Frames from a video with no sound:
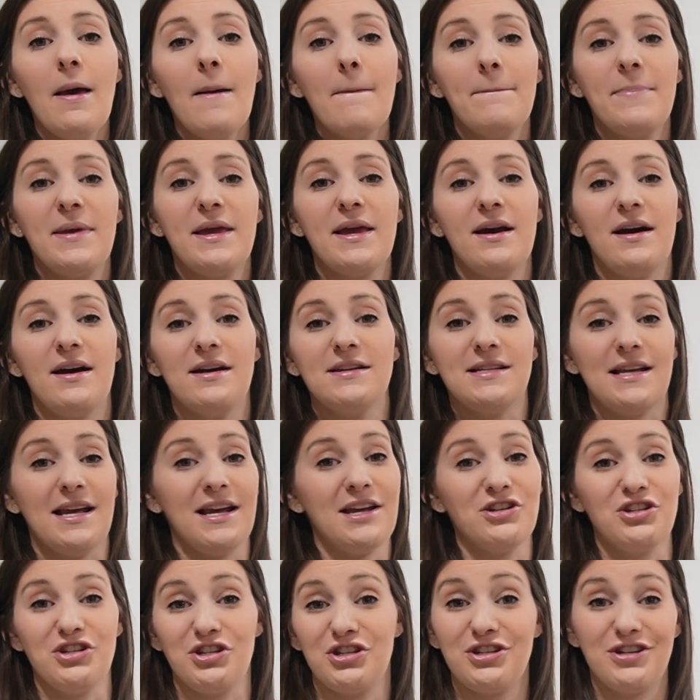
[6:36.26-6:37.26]
because I
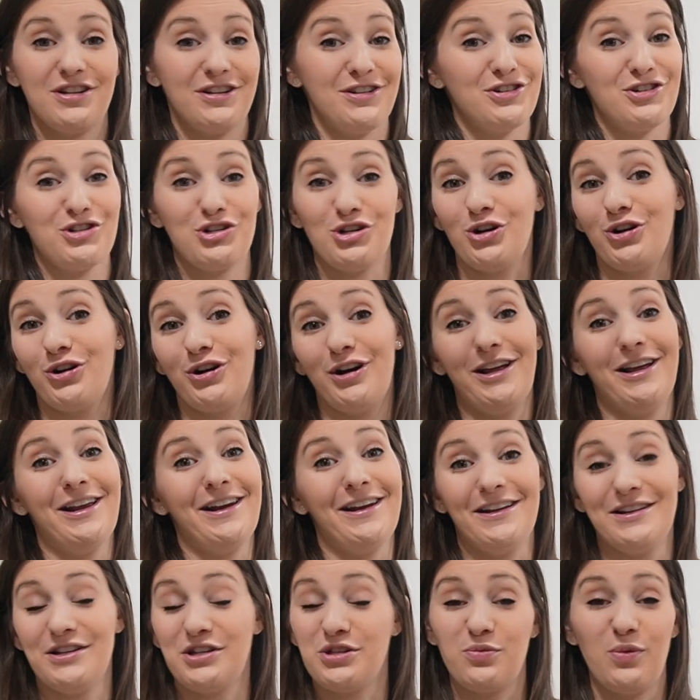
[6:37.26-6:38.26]
can just turn it
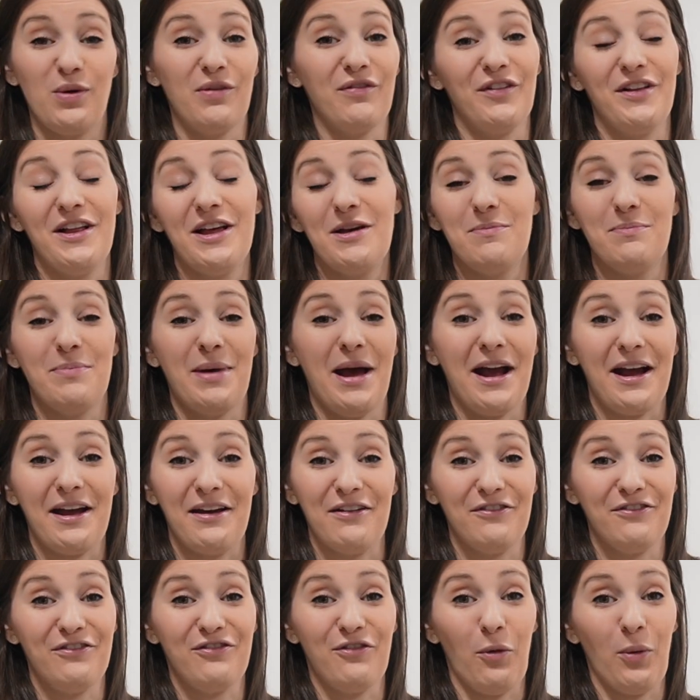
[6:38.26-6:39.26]
and swivel him back
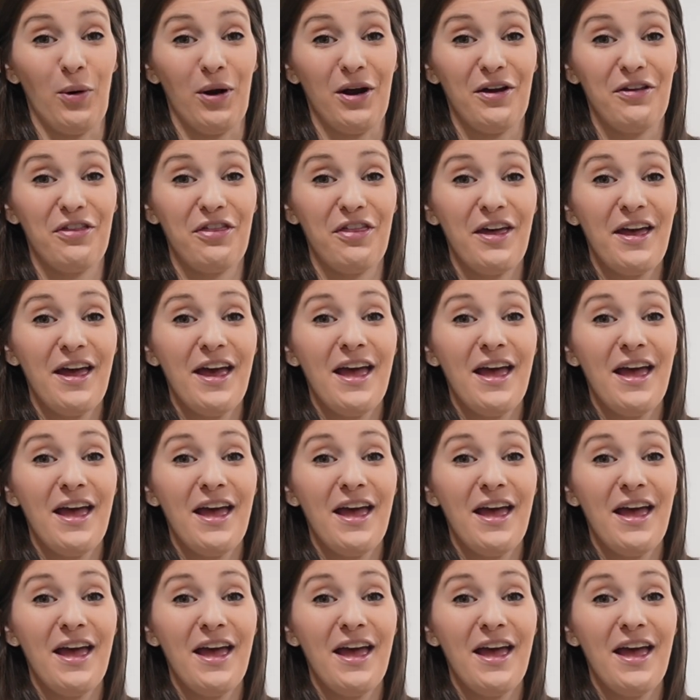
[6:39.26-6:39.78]
and forth.